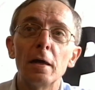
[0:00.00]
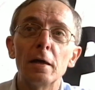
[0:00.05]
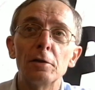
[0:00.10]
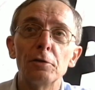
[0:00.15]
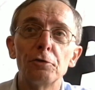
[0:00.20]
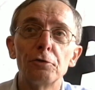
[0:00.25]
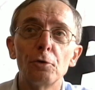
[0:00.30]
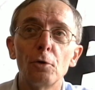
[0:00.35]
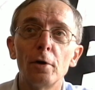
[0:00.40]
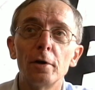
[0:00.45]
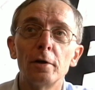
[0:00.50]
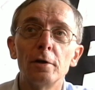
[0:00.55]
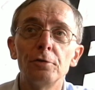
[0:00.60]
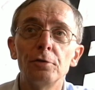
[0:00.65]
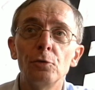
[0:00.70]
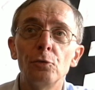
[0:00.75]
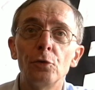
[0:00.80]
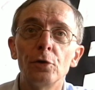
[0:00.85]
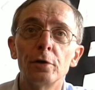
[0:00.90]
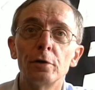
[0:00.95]
And so I
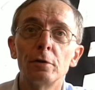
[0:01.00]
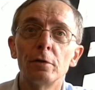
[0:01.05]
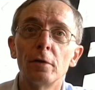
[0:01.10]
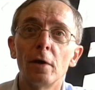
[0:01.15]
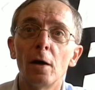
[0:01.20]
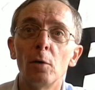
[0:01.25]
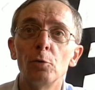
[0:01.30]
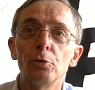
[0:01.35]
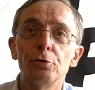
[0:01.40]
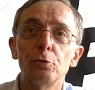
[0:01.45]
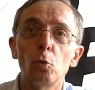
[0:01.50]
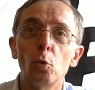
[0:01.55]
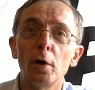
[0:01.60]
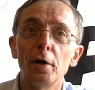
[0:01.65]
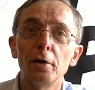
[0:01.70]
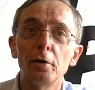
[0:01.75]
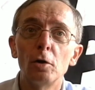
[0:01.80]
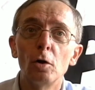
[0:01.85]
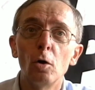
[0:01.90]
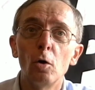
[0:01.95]
guess he figured that was the
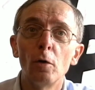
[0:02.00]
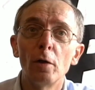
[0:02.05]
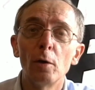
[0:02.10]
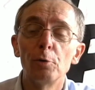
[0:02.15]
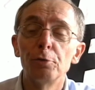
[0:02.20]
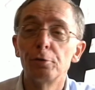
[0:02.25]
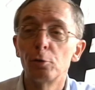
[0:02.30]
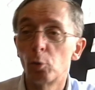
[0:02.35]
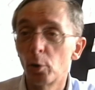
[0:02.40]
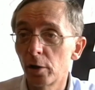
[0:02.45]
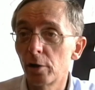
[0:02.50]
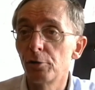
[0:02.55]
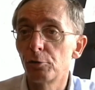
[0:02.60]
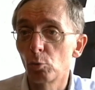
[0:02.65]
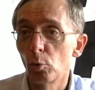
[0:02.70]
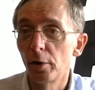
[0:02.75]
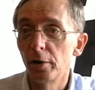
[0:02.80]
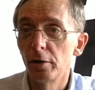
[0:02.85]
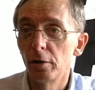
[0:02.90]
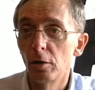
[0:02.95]
way to go, that was the
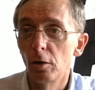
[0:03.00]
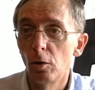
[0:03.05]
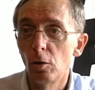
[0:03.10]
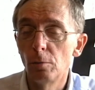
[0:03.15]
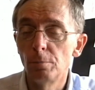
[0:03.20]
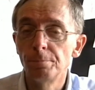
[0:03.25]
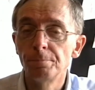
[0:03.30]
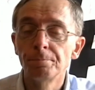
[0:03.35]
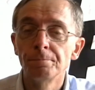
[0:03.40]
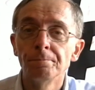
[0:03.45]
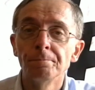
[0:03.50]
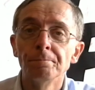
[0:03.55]
quickest way to go.